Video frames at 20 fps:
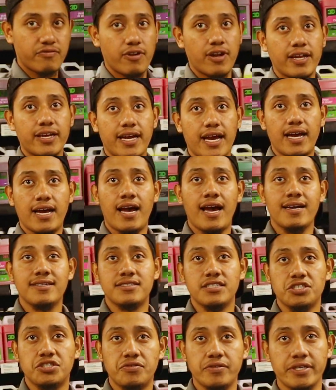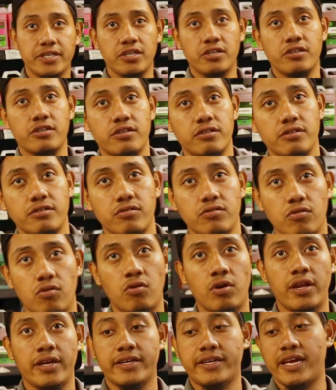for like acid trigger
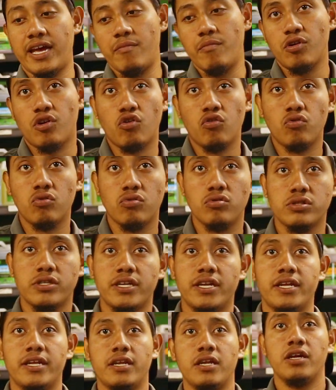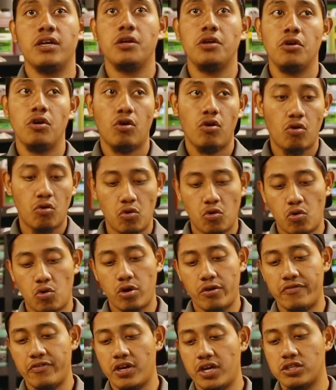or like chemicals, and then, oh,
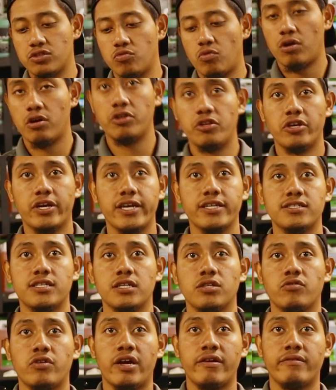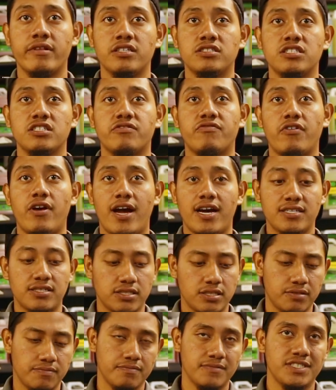if you guys want, you guys can grab this just for
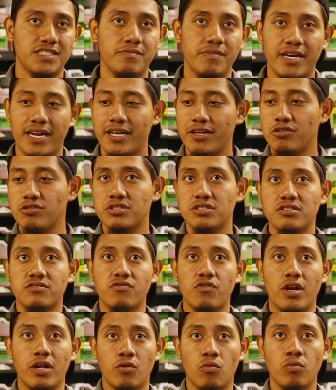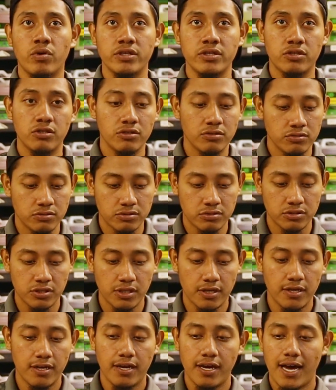acid. Man, I use this for like windows,
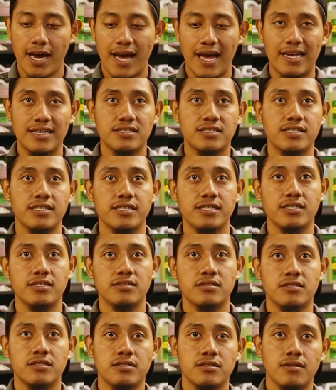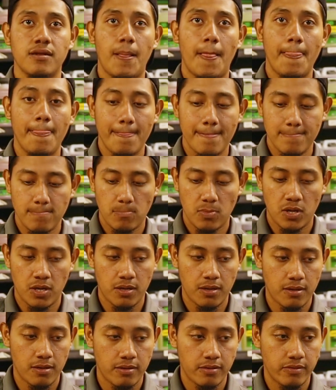acids,
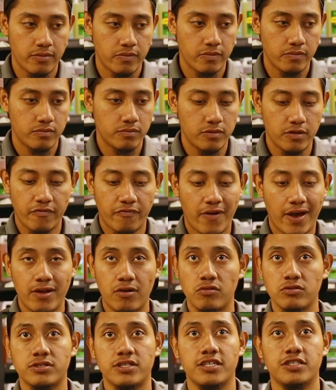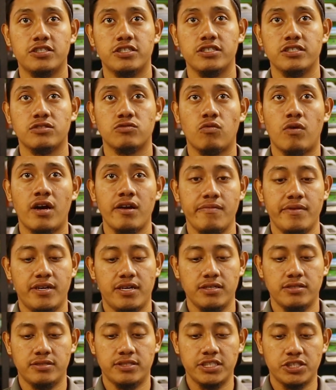final touches. Why?
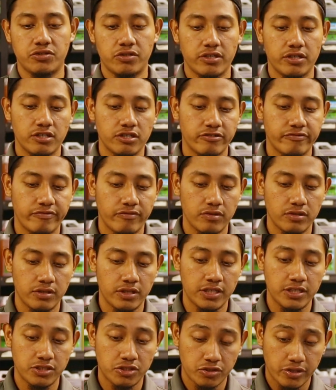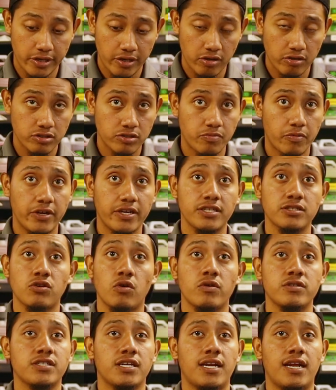Because this trigger spray is
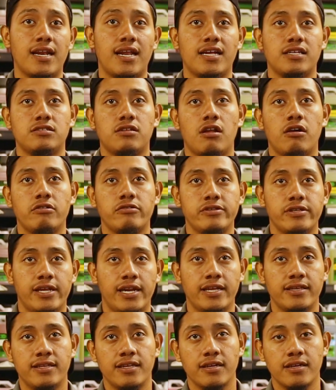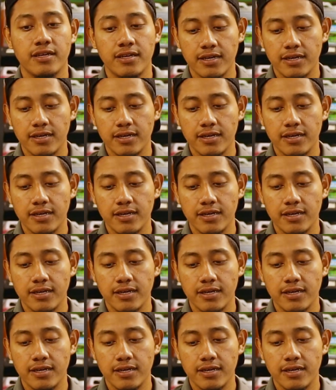always gonna last longer than anything.